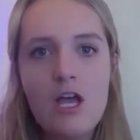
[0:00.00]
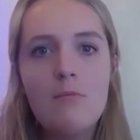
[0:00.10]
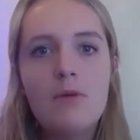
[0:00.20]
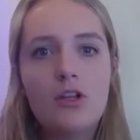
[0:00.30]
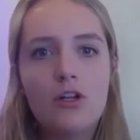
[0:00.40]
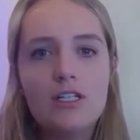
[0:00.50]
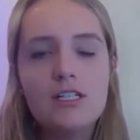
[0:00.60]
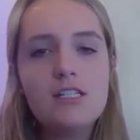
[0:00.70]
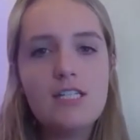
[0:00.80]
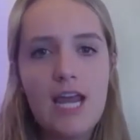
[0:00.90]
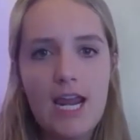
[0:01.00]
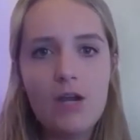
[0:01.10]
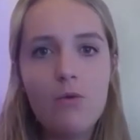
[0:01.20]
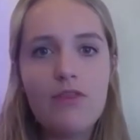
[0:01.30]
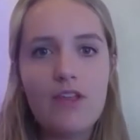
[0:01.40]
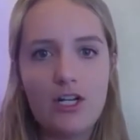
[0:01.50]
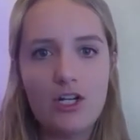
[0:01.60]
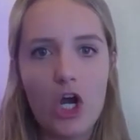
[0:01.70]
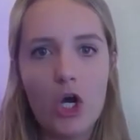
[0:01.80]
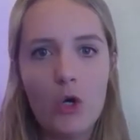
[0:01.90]
but learning to take what they
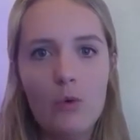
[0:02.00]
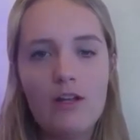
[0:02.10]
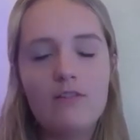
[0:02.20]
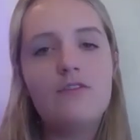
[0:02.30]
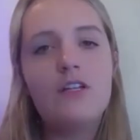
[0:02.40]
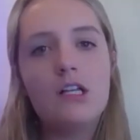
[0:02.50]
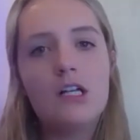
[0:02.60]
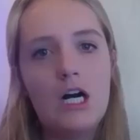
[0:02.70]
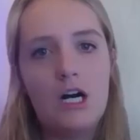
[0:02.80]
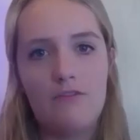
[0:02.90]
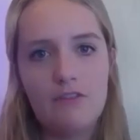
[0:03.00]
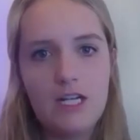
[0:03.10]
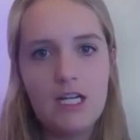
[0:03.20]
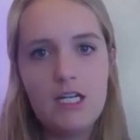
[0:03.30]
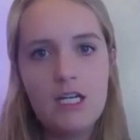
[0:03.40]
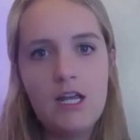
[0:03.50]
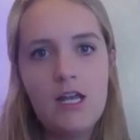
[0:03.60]
know and feel confident